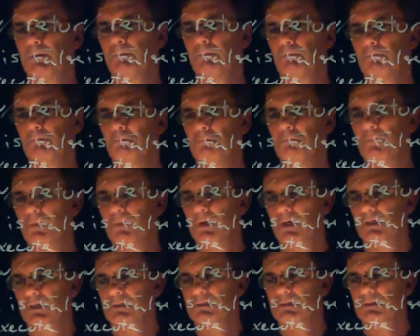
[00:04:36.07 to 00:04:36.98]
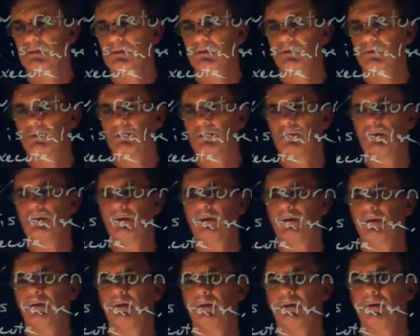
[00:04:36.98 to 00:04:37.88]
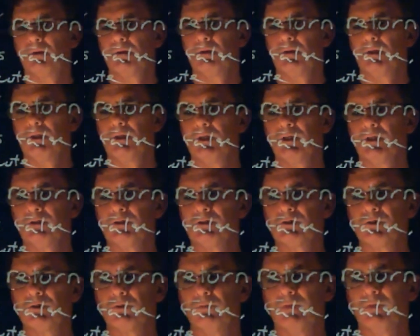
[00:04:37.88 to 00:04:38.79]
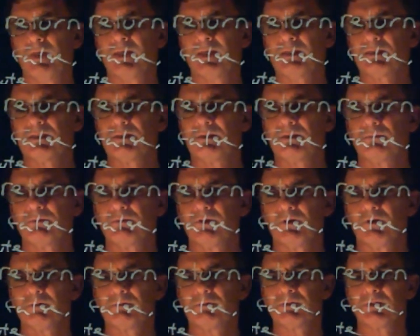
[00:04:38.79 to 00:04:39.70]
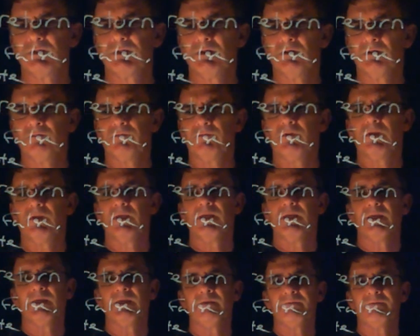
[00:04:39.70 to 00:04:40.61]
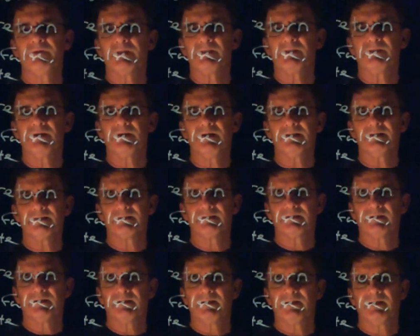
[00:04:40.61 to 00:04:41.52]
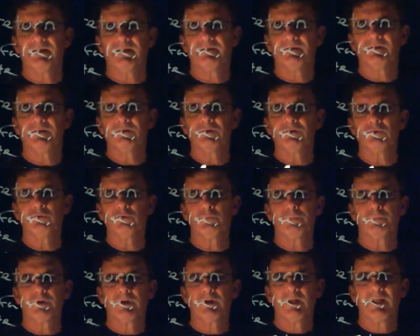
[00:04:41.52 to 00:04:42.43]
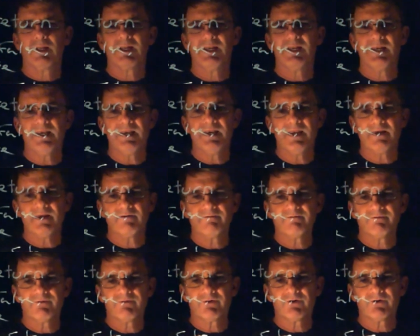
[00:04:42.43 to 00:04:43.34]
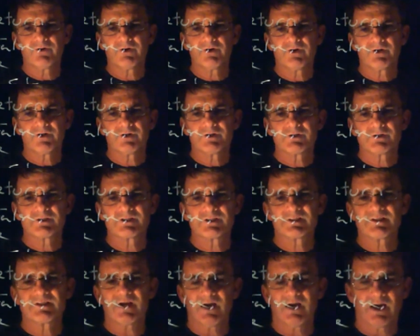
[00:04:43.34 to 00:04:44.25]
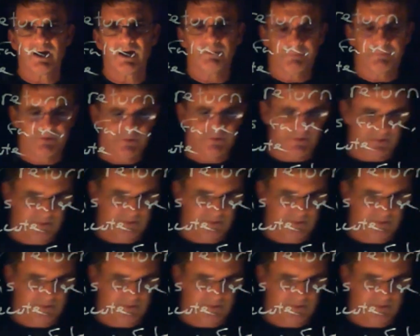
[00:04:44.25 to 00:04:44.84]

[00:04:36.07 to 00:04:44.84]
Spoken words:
Must. And so that's sometimes the care. If it doesn't and the loop never stops,